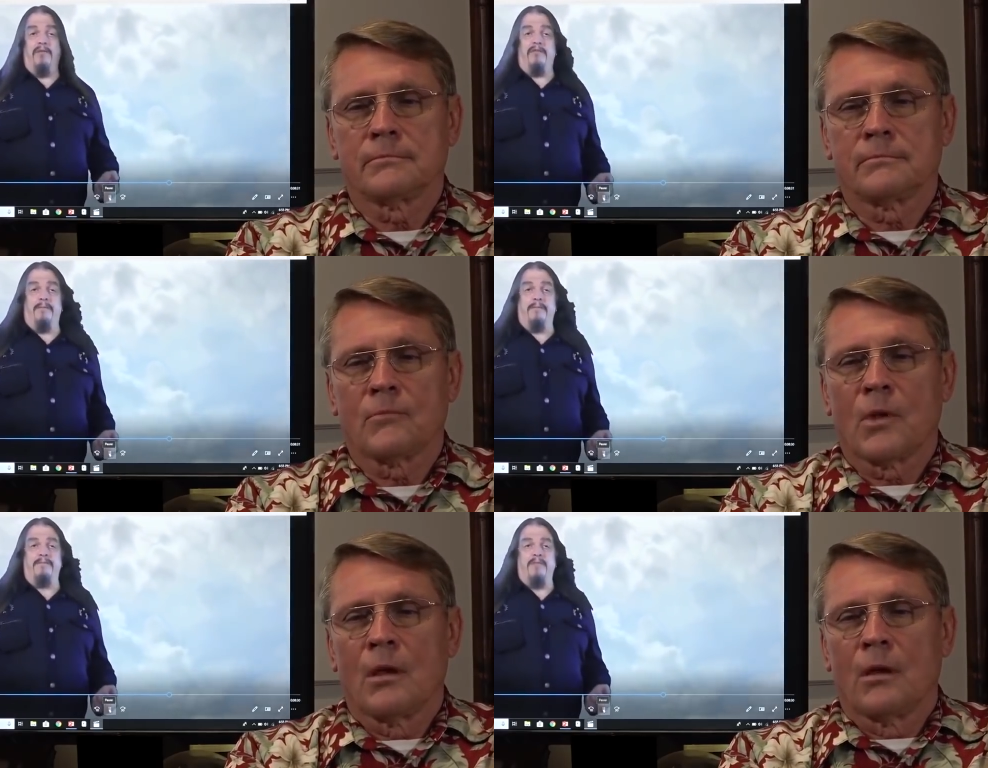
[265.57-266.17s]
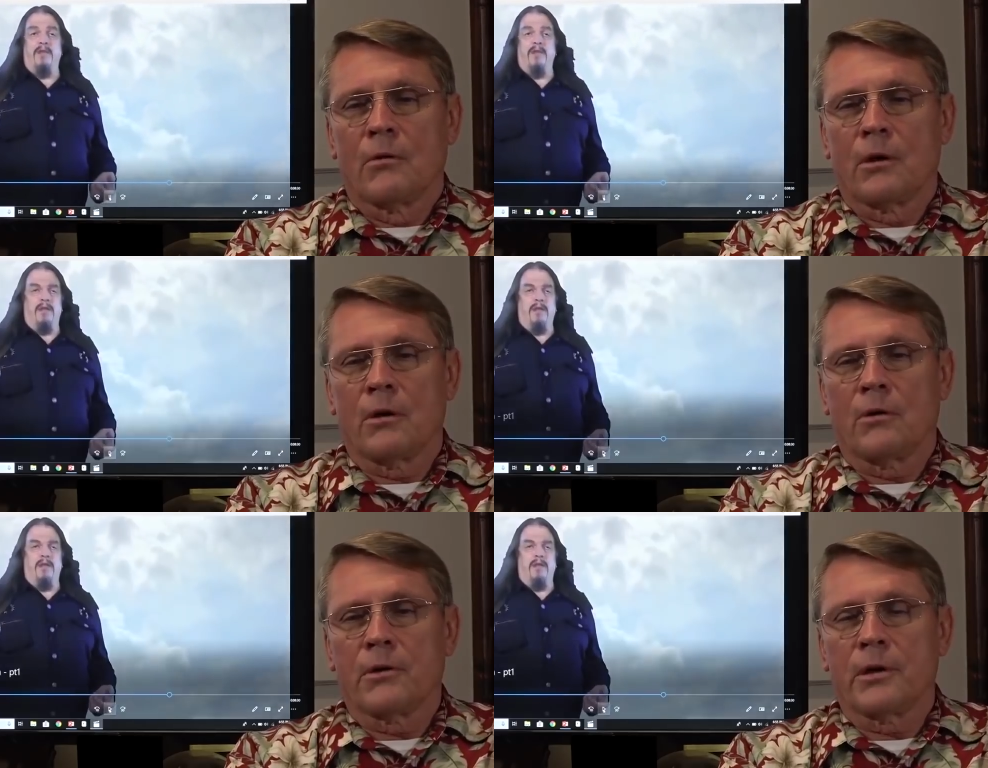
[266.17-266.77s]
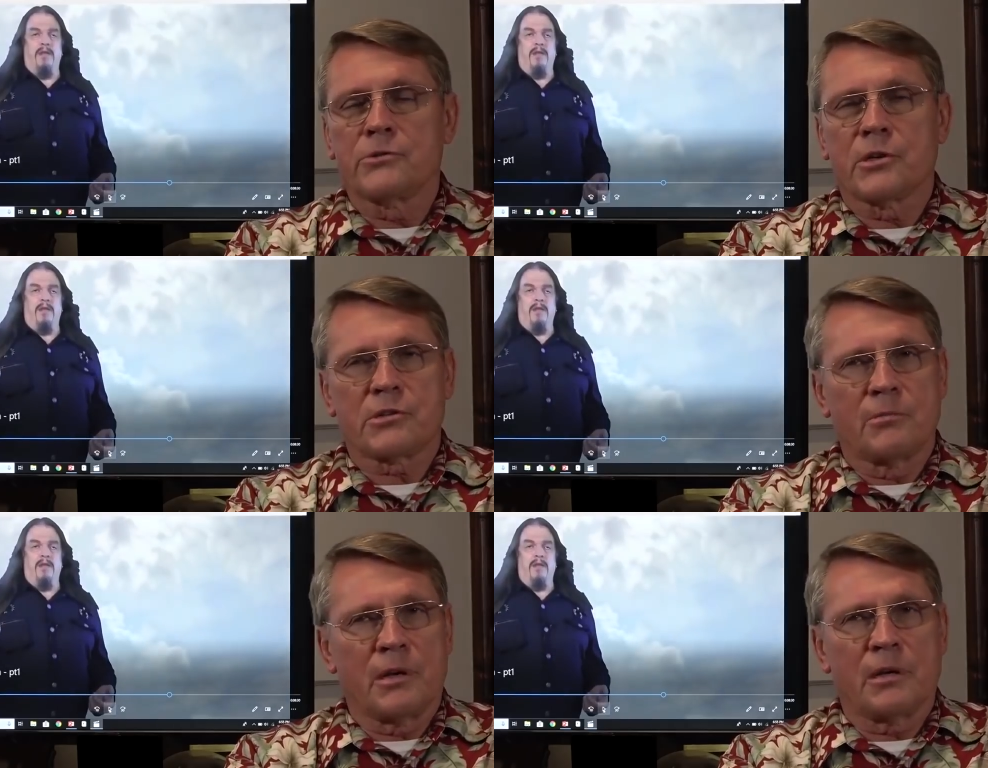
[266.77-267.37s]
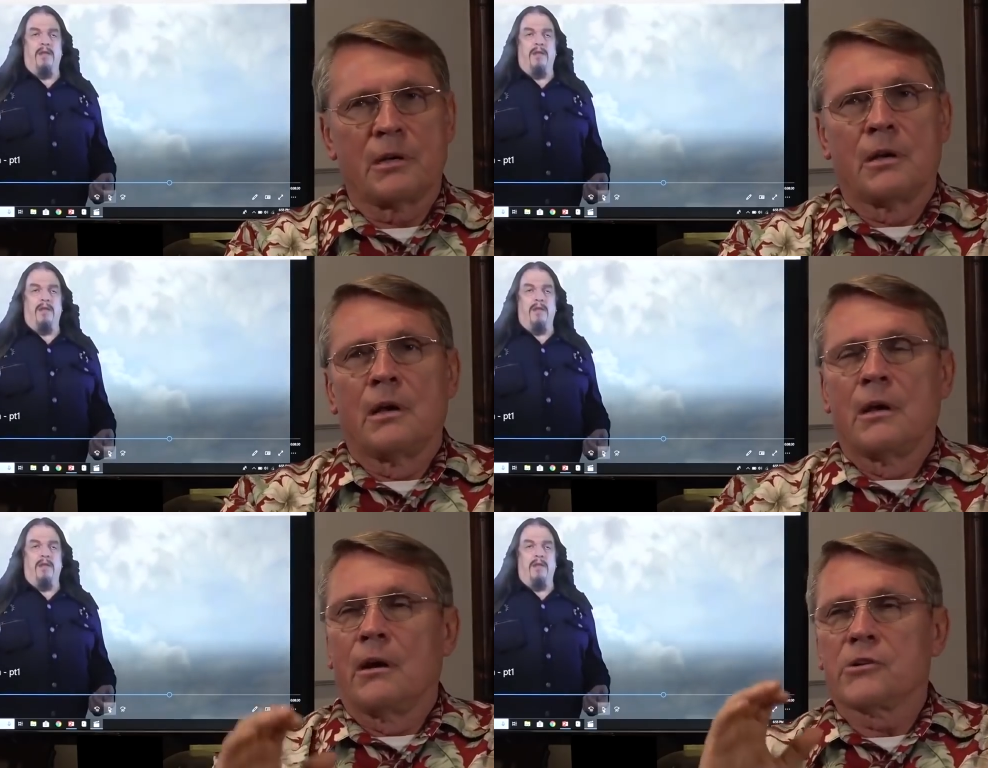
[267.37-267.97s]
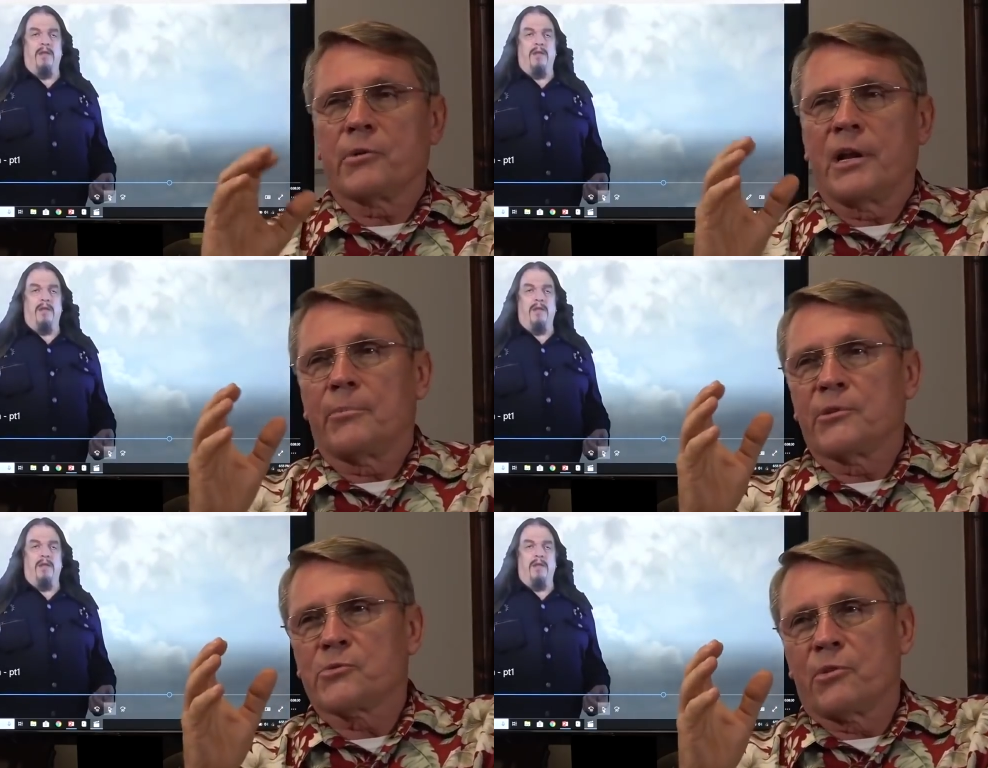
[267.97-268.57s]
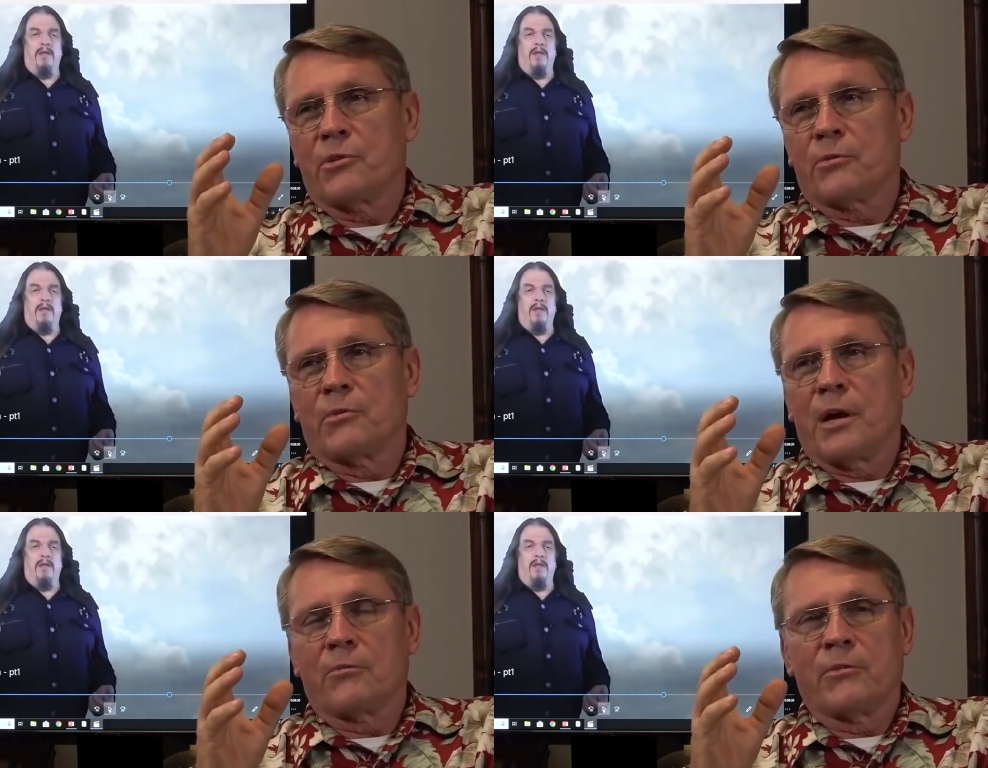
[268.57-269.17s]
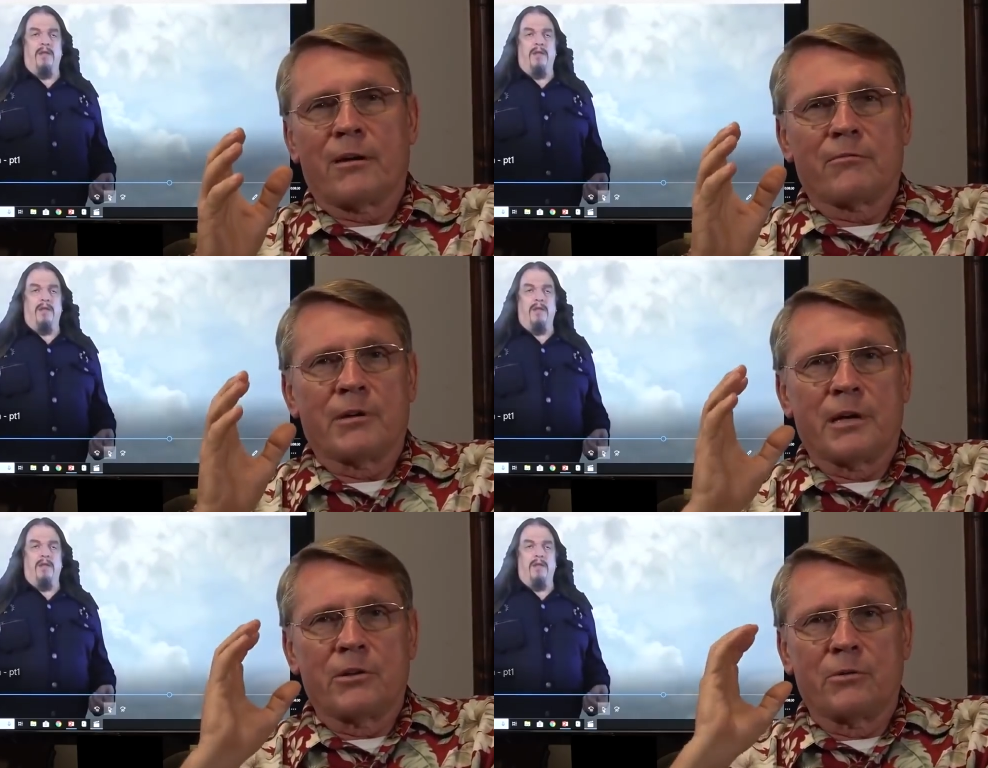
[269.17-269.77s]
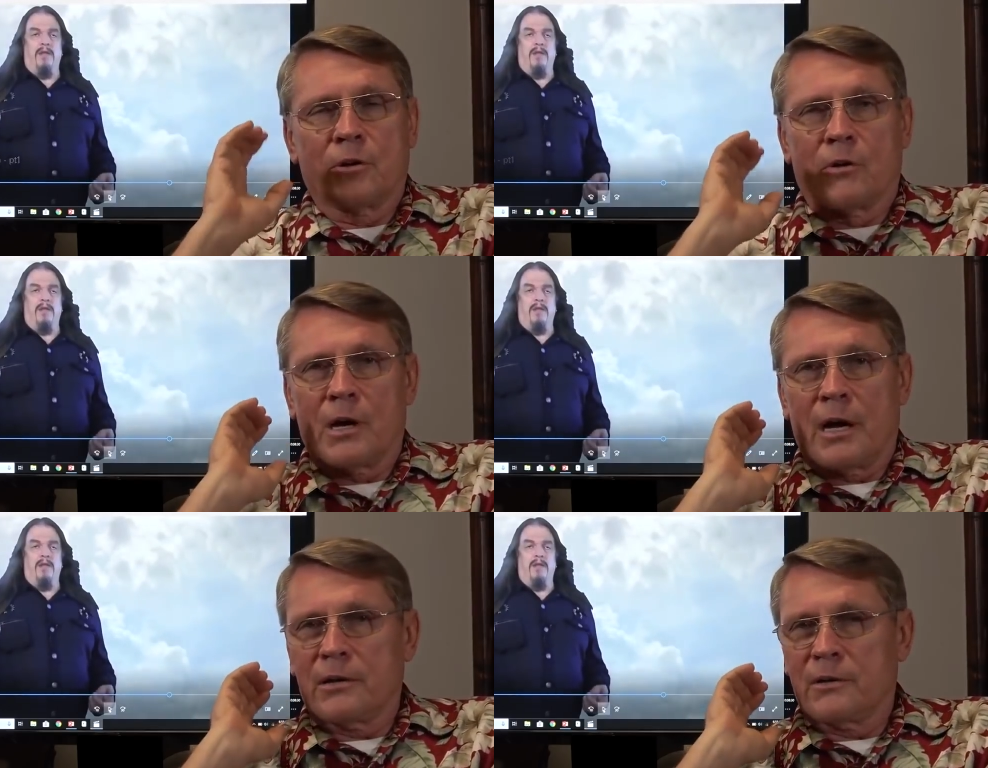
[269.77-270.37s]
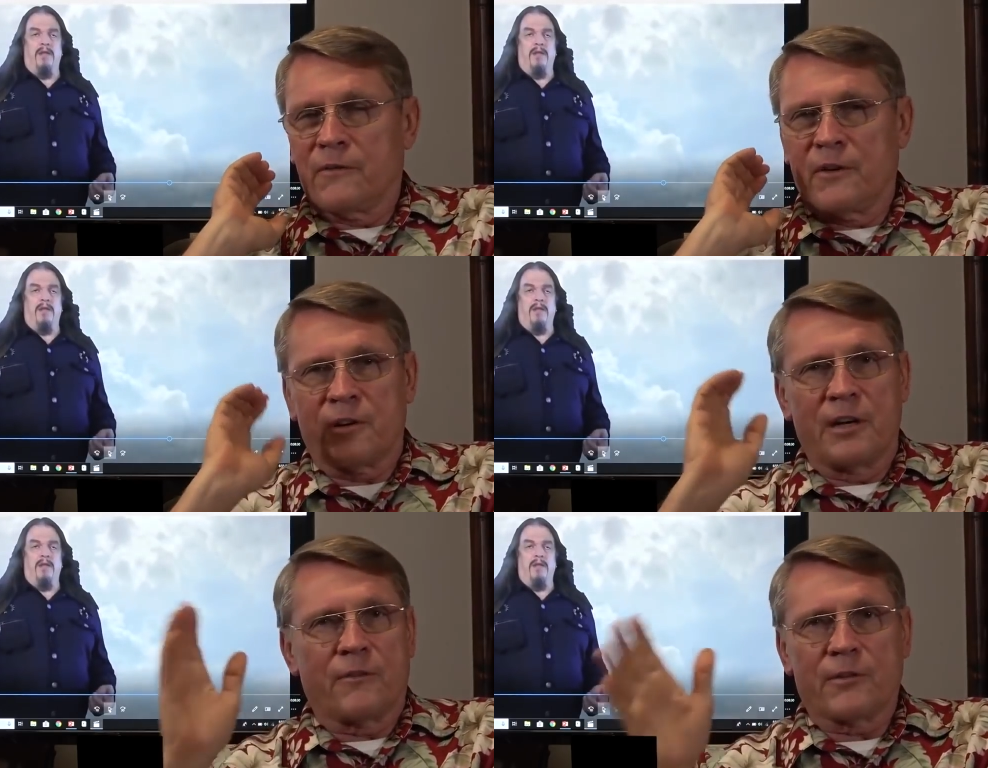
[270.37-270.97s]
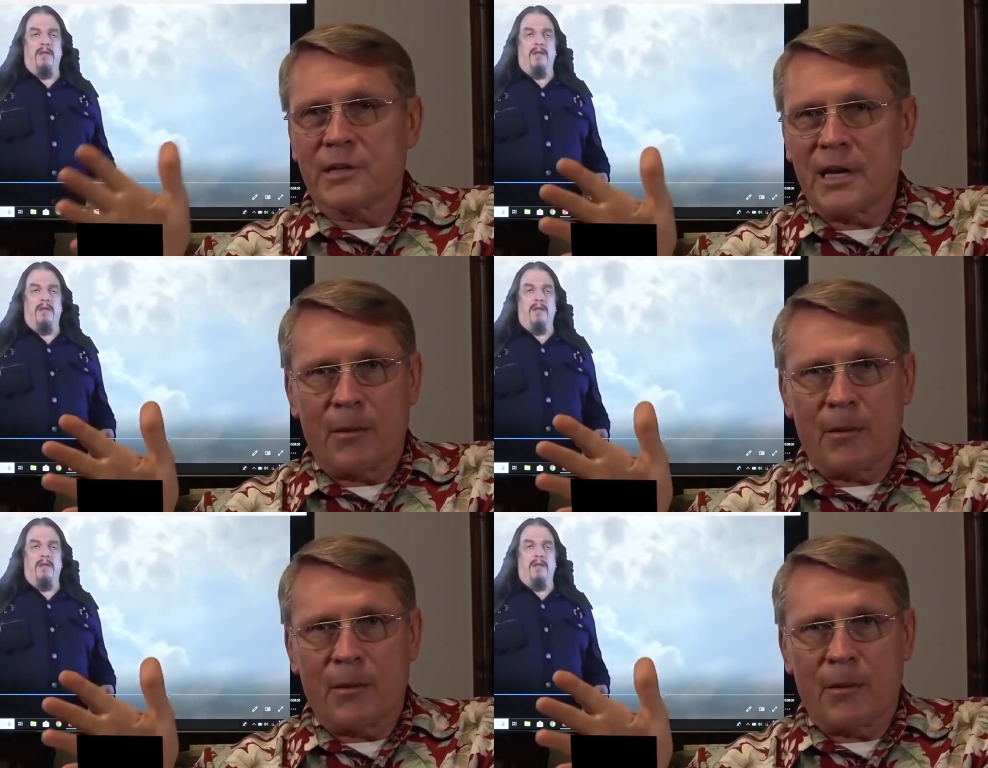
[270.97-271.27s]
Speaker 1: moths. Well, now hold on just a minute. Here's what happens with your rah rat run. You go on to 50 different